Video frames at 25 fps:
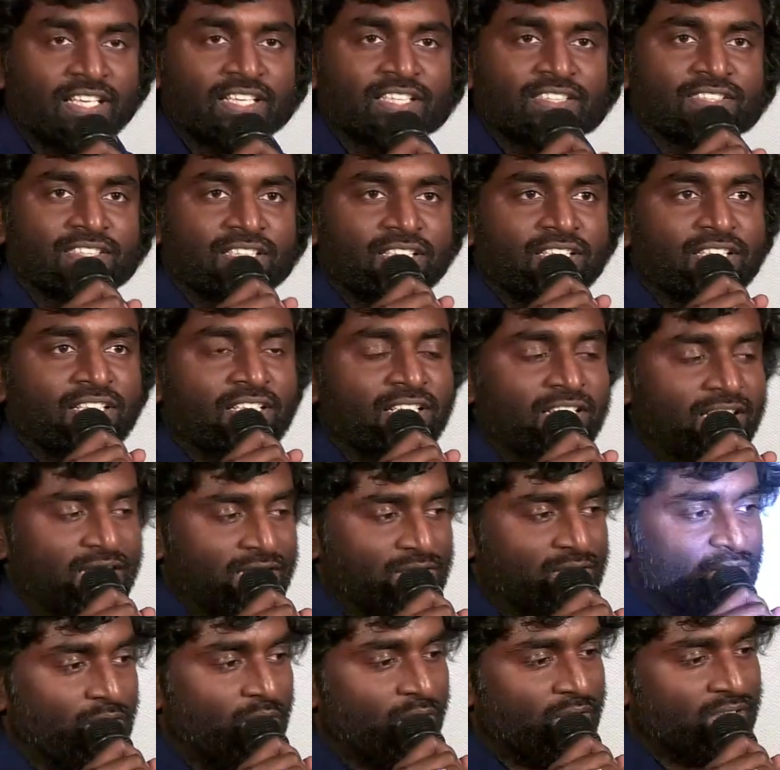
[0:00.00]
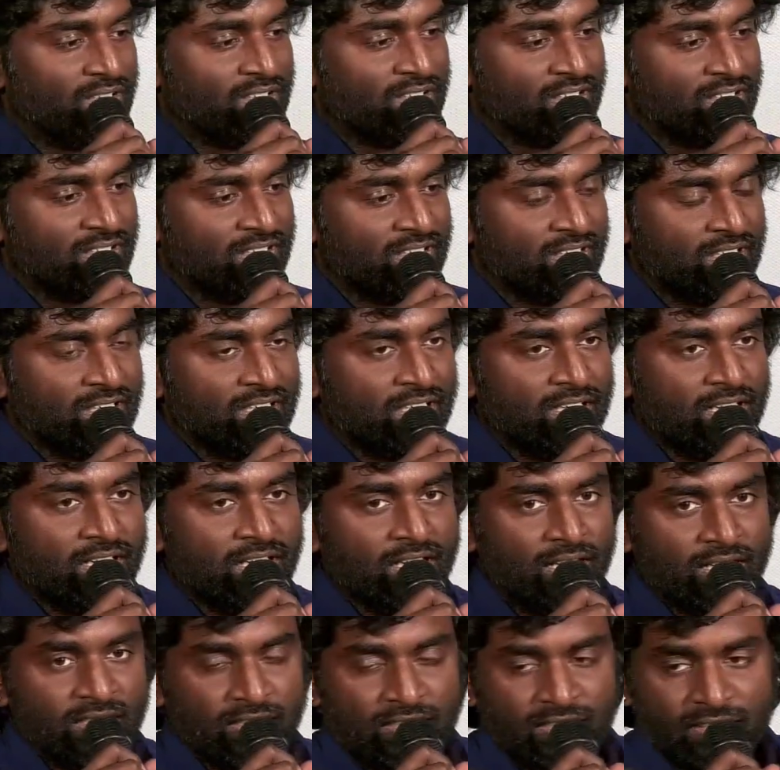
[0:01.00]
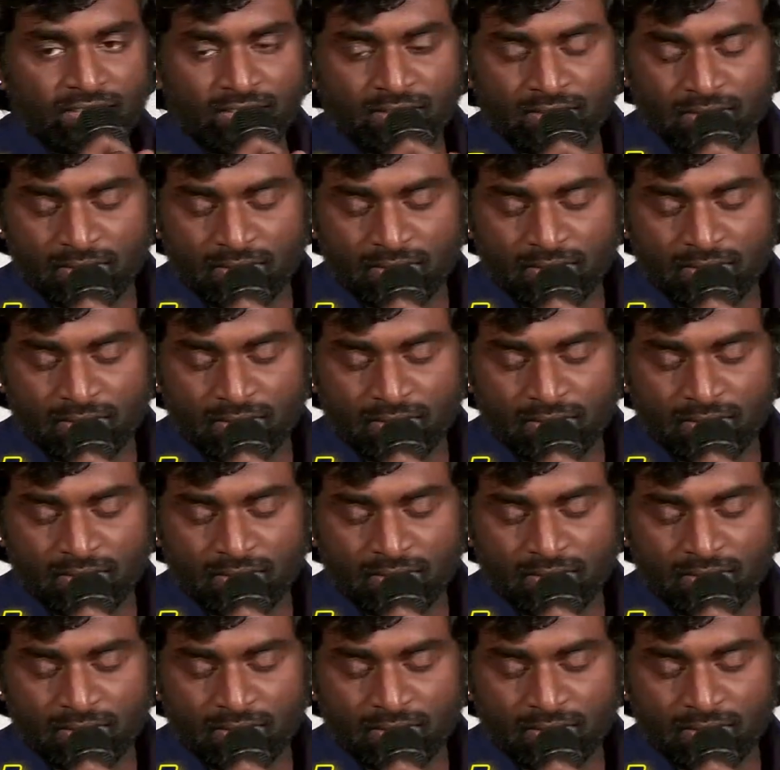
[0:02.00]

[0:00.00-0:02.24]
as it as an honor. And